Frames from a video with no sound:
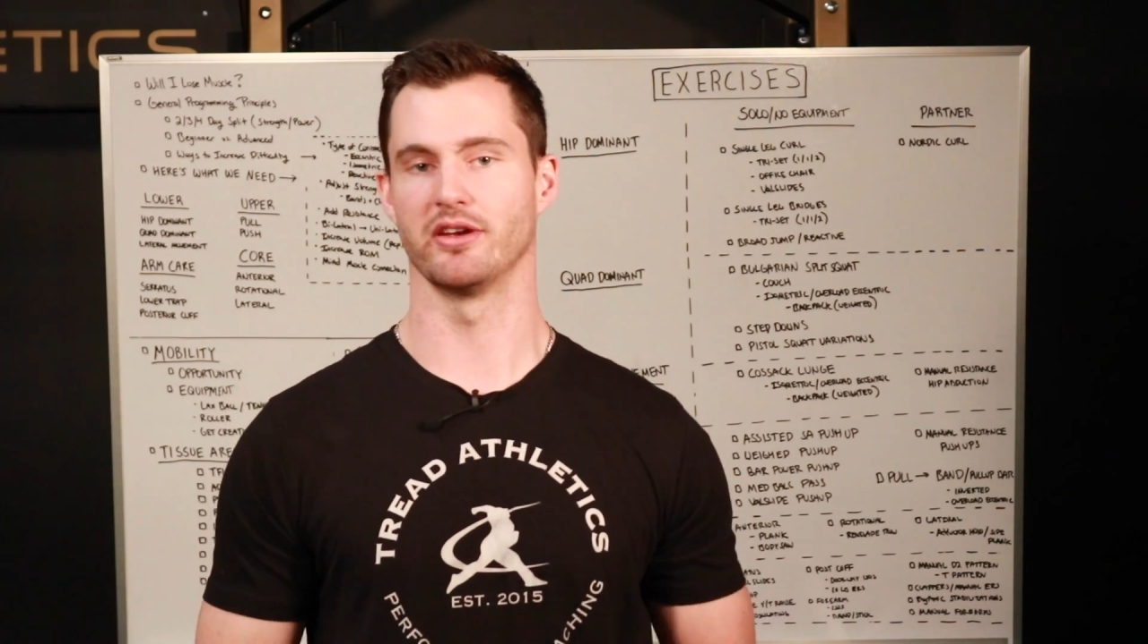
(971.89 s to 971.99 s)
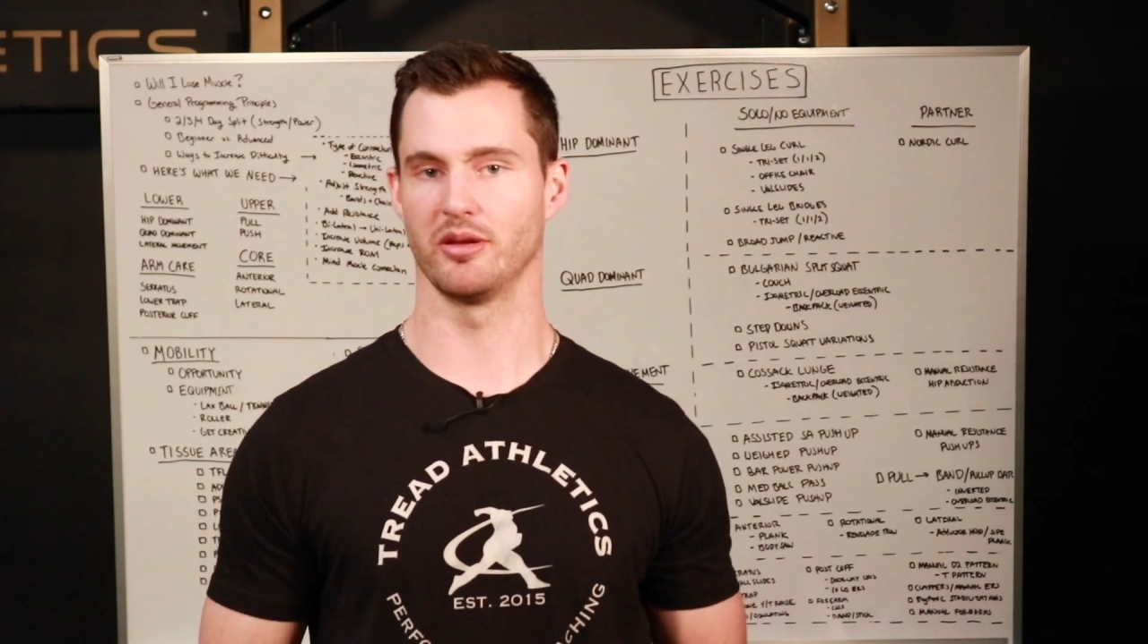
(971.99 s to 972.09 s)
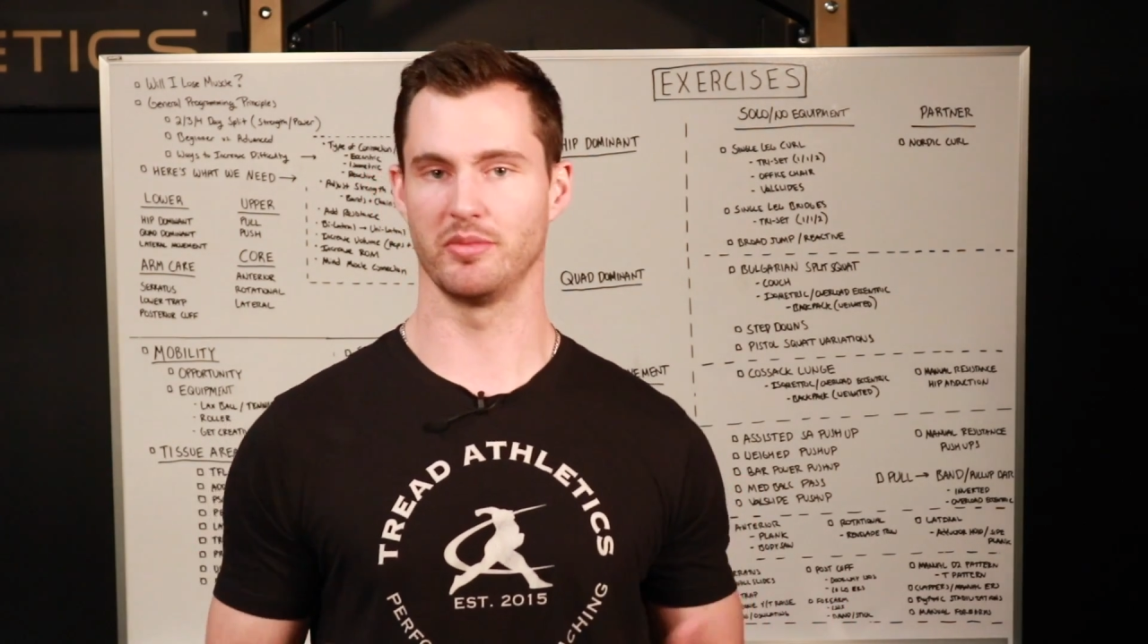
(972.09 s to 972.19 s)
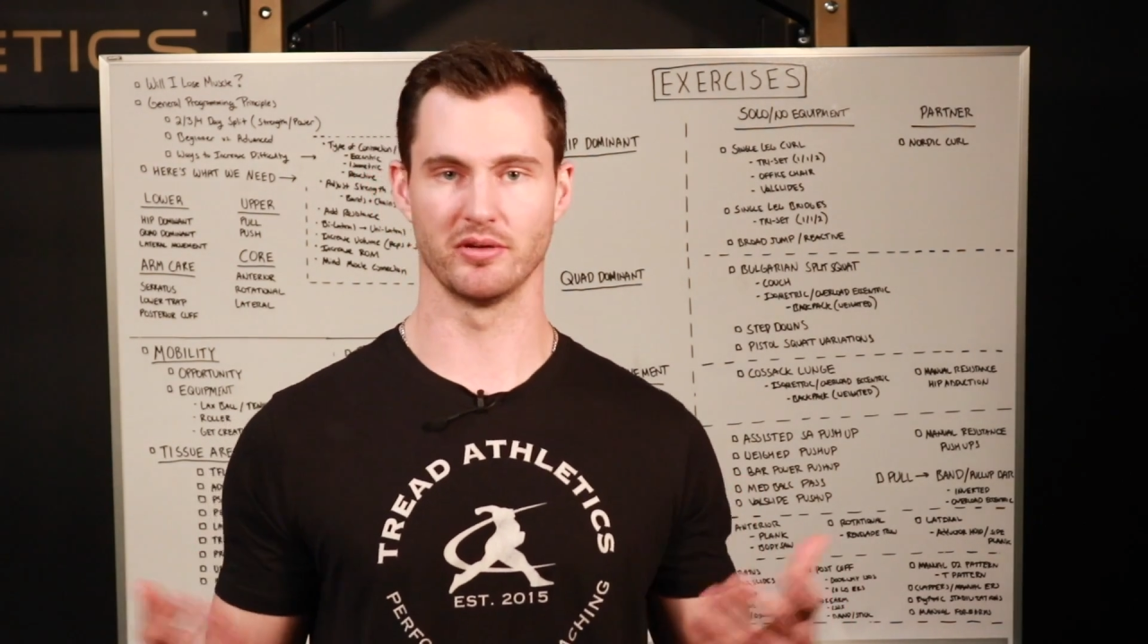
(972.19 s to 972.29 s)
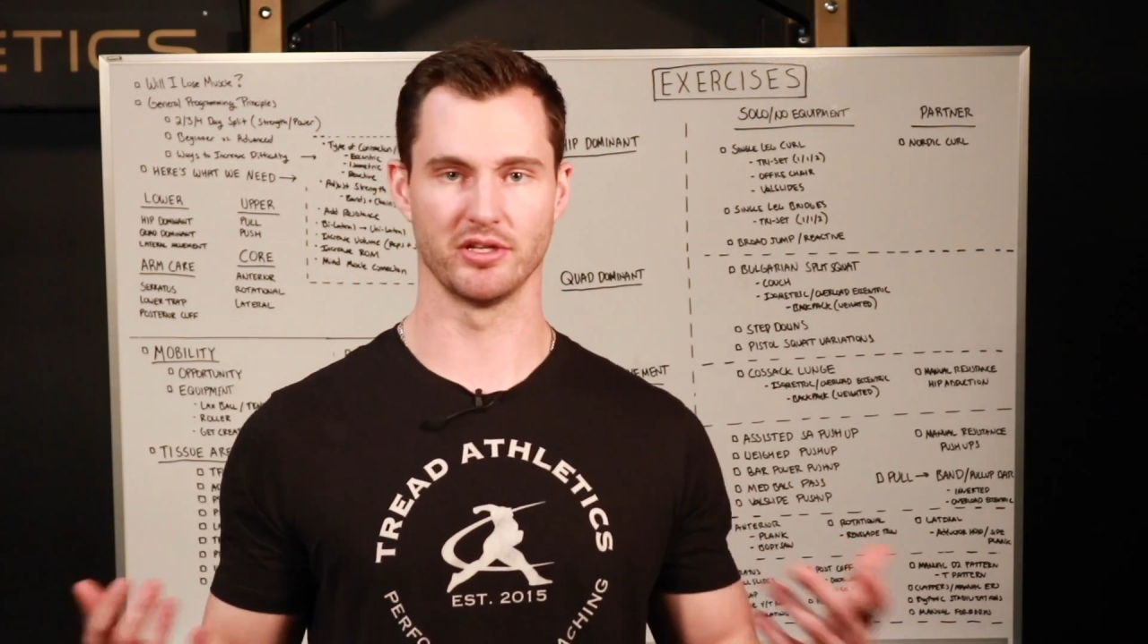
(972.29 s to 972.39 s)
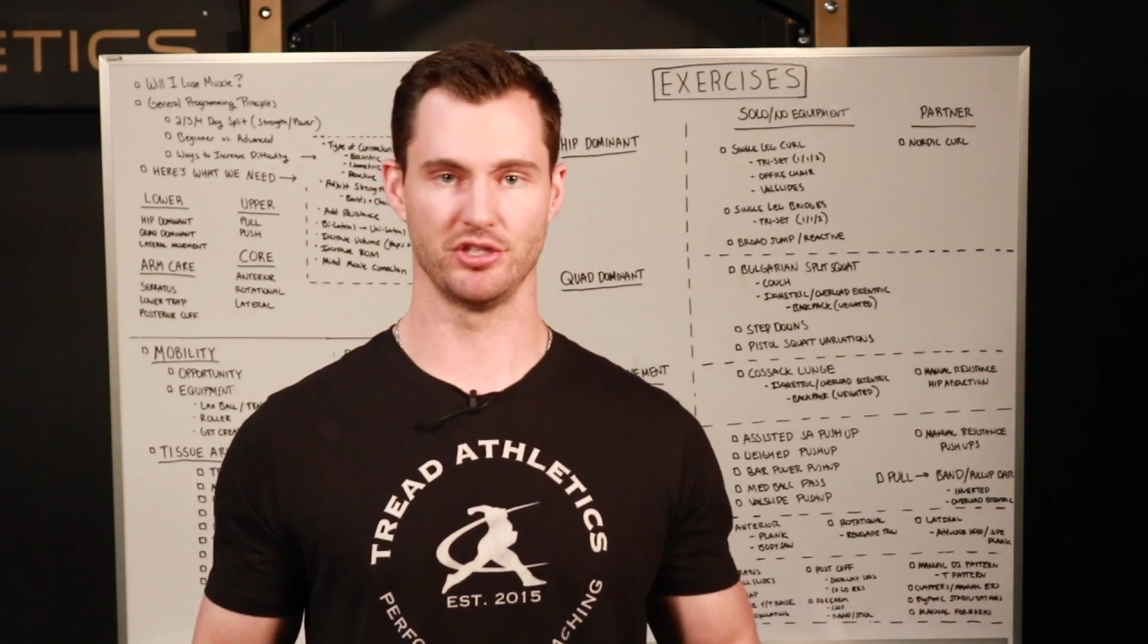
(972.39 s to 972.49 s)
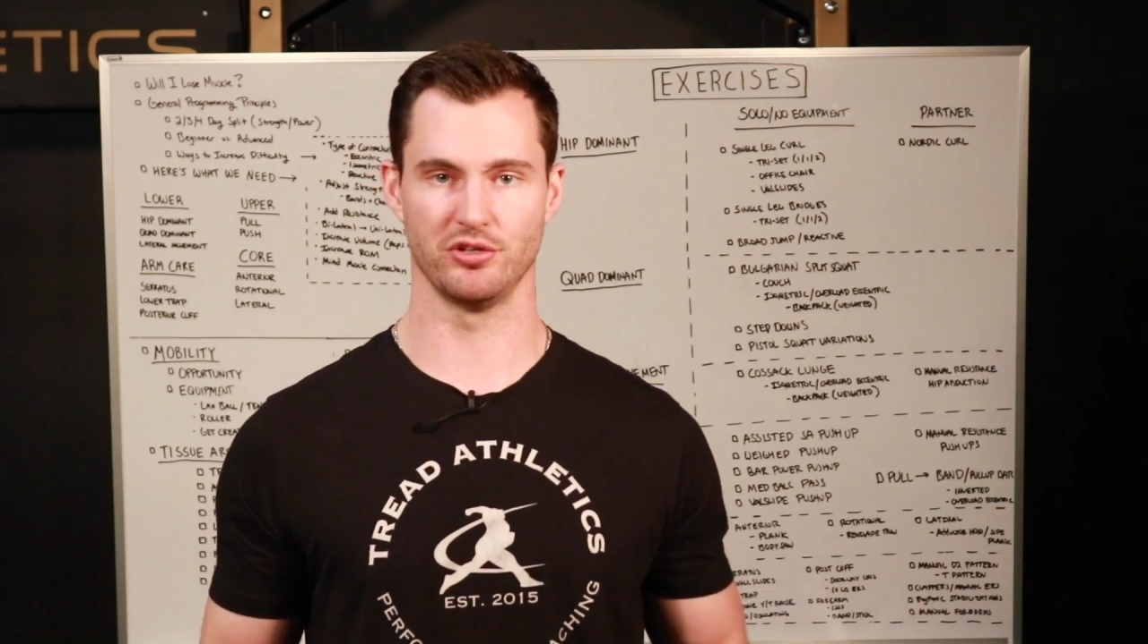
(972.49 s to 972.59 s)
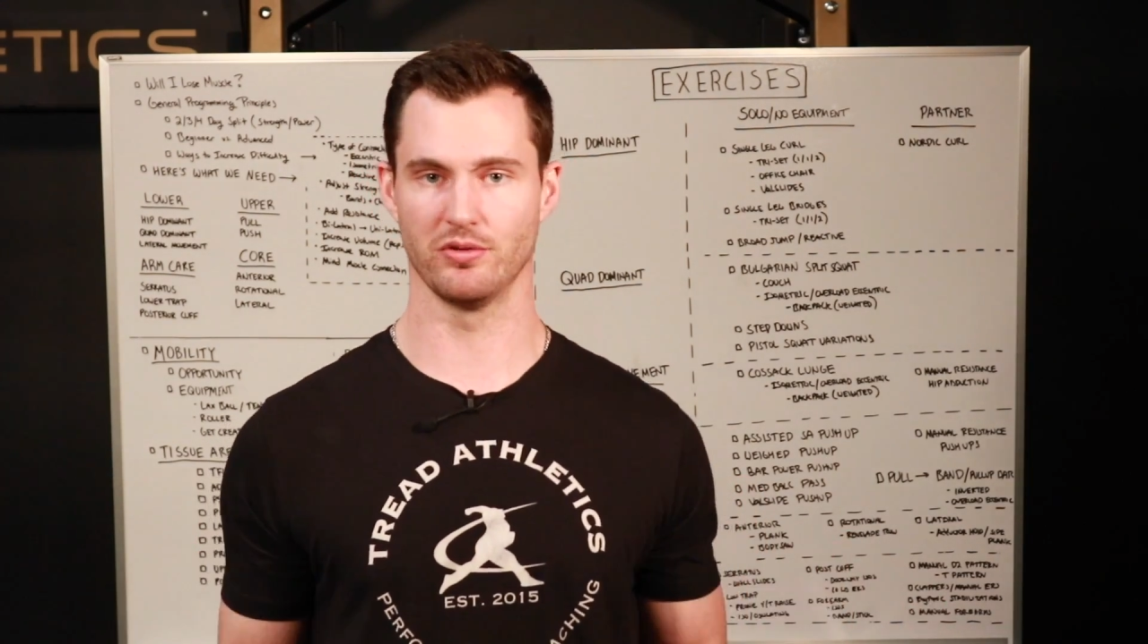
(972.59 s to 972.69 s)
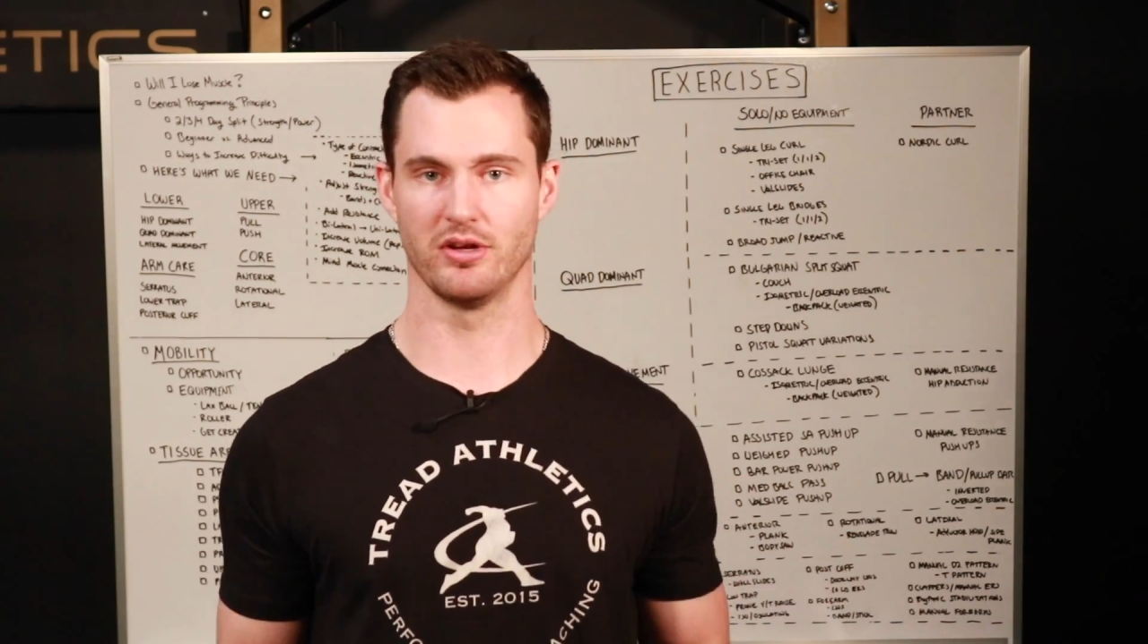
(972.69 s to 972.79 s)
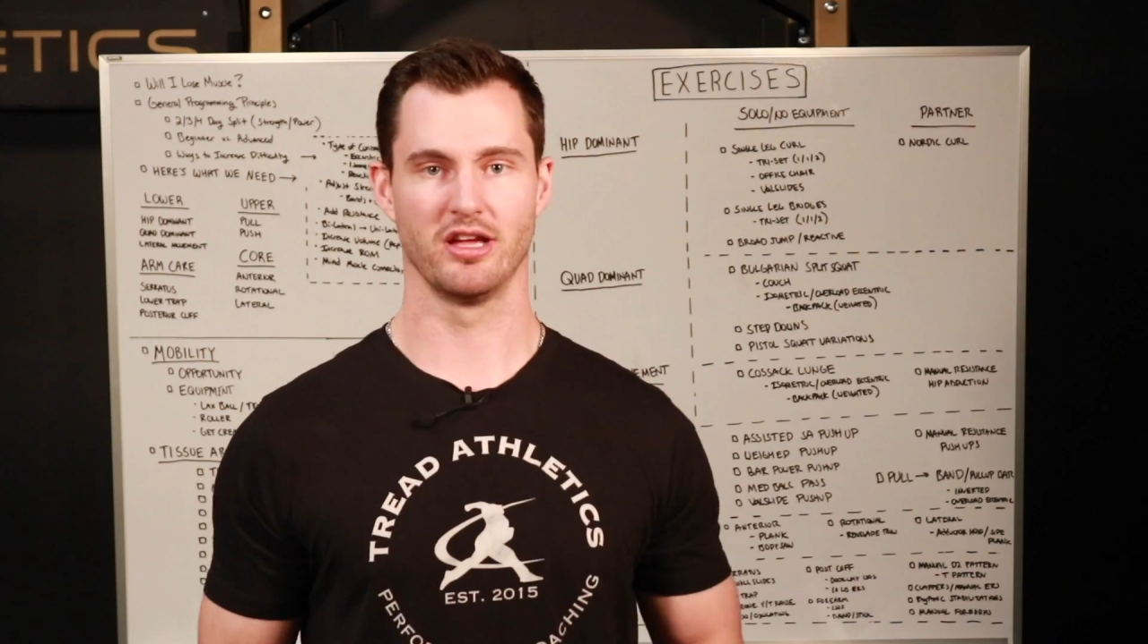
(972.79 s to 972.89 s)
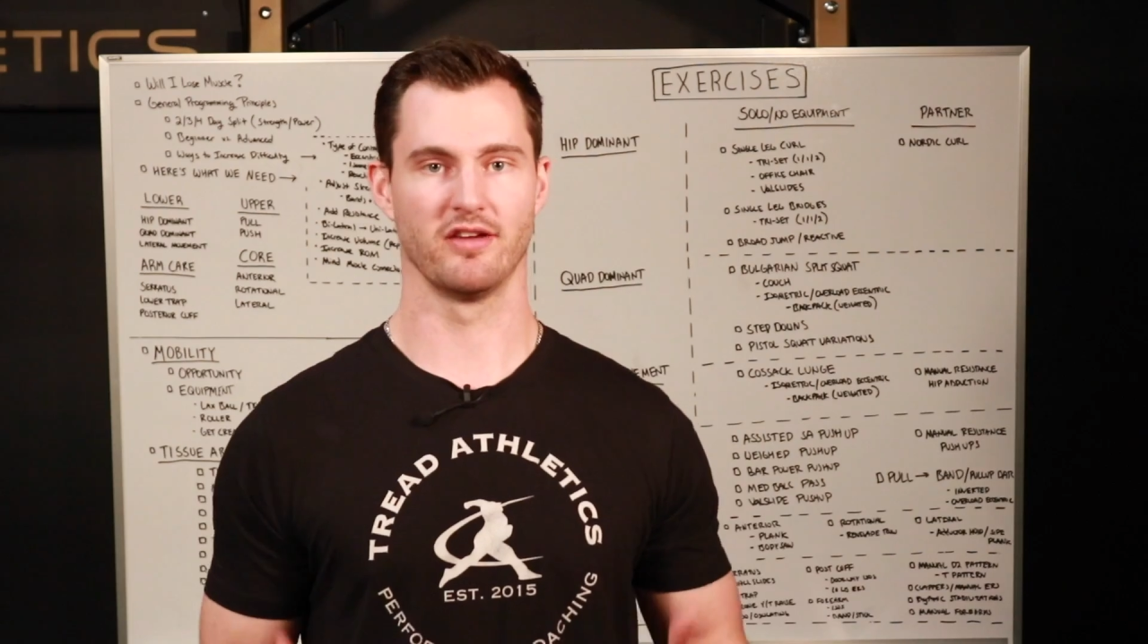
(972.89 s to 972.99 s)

you're gonna be able to do